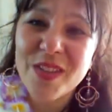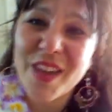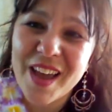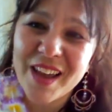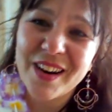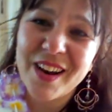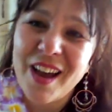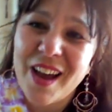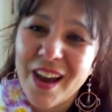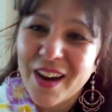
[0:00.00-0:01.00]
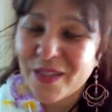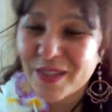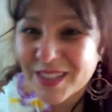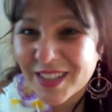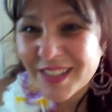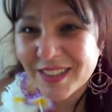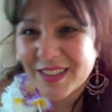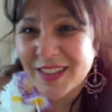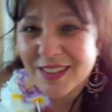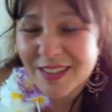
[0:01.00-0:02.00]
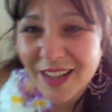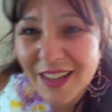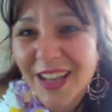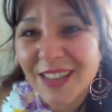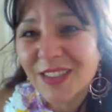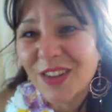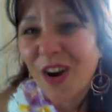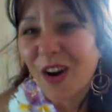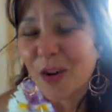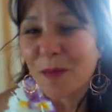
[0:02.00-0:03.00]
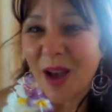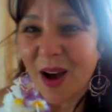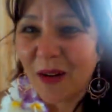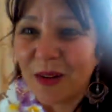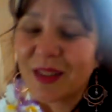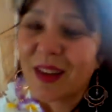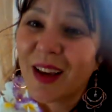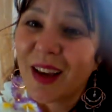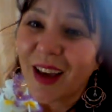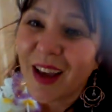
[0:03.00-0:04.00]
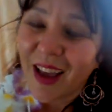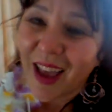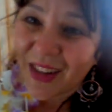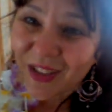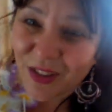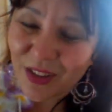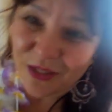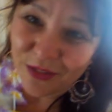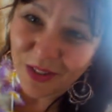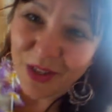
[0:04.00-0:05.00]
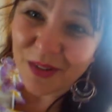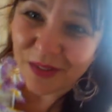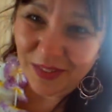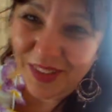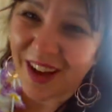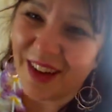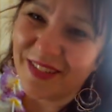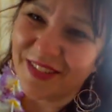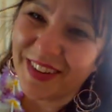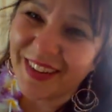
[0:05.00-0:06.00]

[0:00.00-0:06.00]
than resistance, let's talk about entering the flow of love.